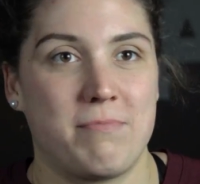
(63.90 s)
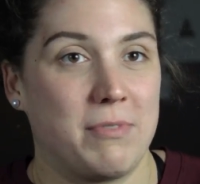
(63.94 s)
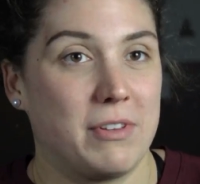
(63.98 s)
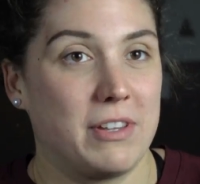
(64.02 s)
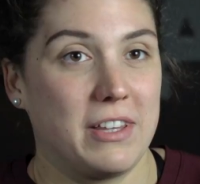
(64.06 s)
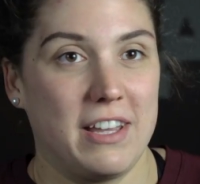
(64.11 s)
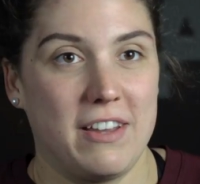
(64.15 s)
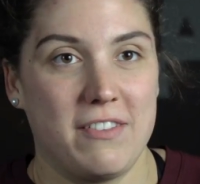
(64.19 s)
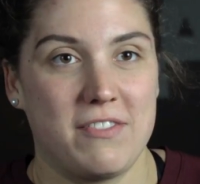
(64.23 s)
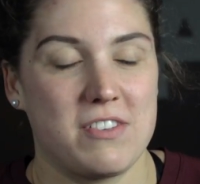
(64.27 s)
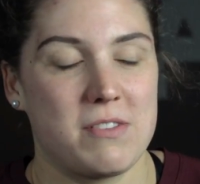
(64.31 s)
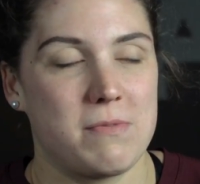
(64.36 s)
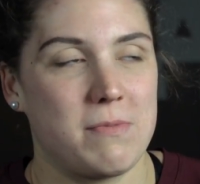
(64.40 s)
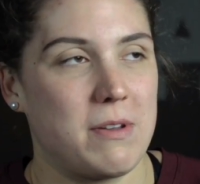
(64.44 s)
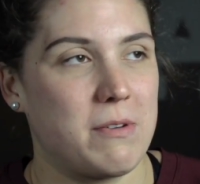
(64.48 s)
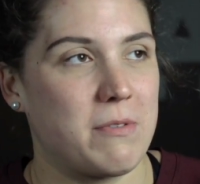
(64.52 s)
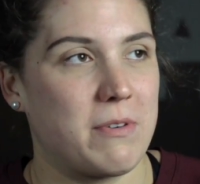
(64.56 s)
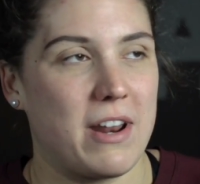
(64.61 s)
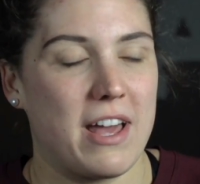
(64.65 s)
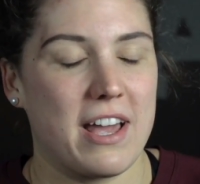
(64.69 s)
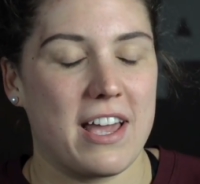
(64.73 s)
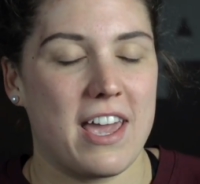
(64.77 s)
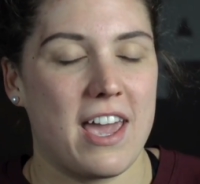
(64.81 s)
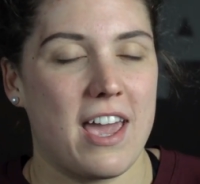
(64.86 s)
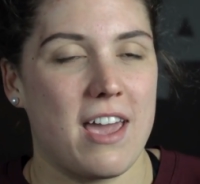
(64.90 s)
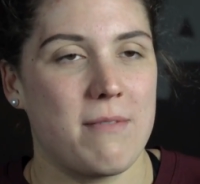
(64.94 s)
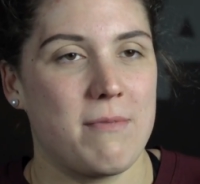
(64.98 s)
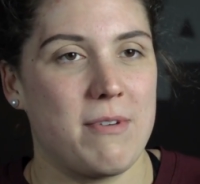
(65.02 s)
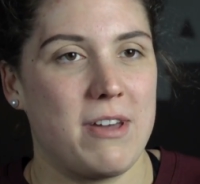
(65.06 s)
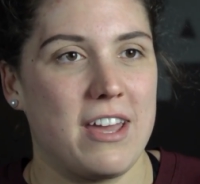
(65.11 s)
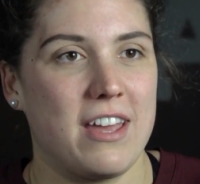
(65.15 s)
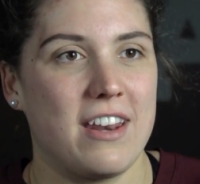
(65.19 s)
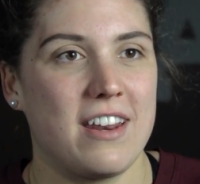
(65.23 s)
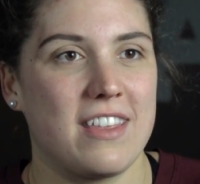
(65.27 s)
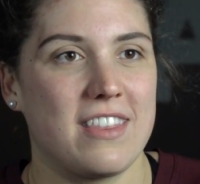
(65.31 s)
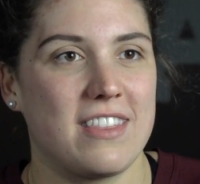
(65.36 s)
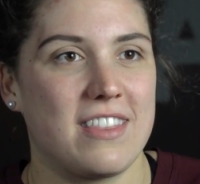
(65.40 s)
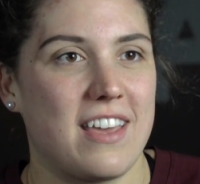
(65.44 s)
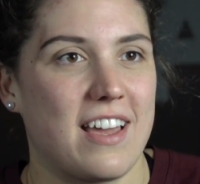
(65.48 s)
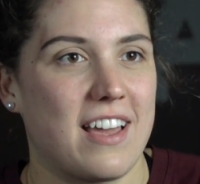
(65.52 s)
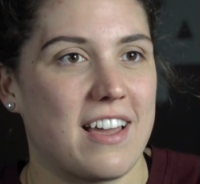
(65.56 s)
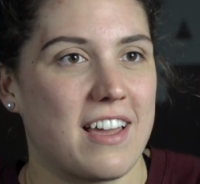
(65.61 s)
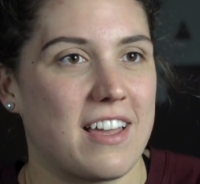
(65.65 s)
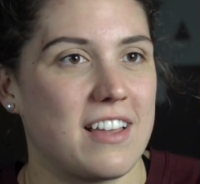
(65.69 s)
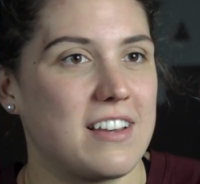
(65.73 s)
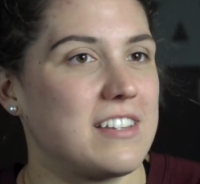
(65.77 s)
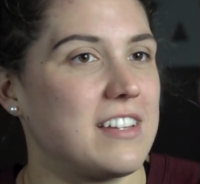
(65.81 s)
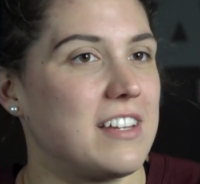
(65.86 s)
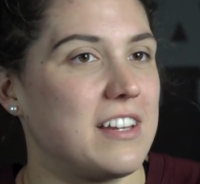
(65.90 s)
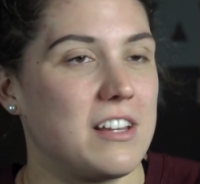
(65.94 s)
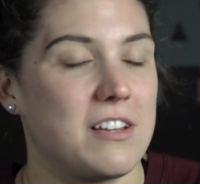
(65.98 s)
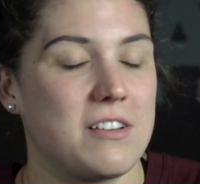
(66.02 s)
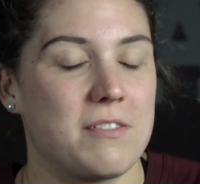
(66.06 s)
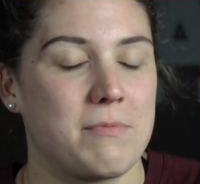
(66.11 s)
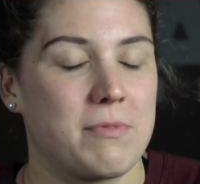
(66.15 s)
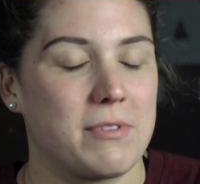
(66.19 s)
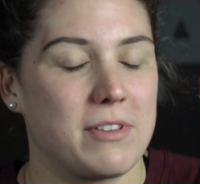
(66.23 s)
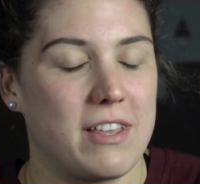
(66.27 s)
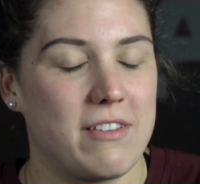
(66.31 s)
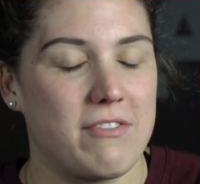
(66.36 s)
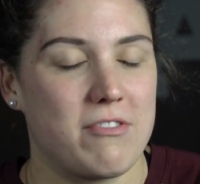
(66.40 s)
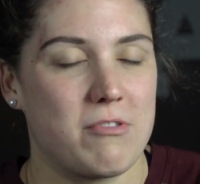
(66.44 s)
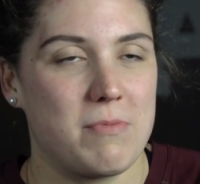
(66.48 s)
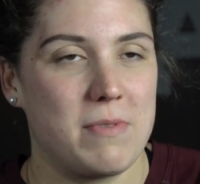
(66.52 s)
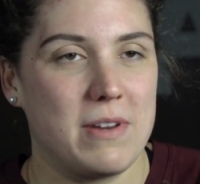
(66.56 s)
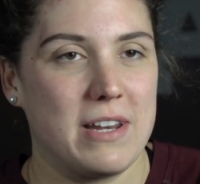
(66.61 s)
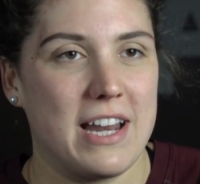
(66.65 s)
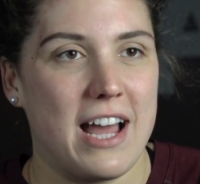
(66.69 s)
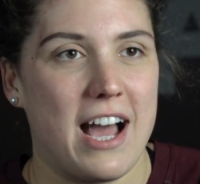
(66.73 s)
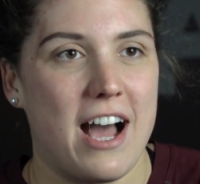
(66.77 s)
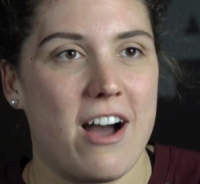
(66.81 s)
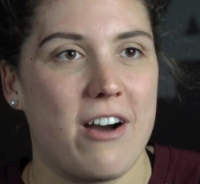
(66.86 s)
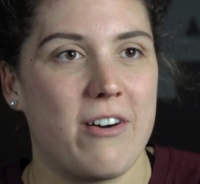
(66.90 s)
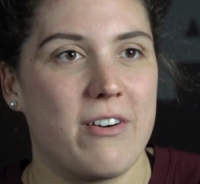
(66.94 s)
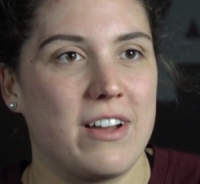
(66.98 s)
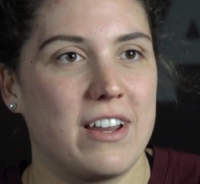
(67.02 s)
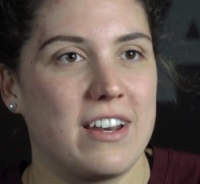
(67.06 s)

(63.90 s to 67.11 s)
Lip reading: believed in me when I came in, and they continue to believe in me now,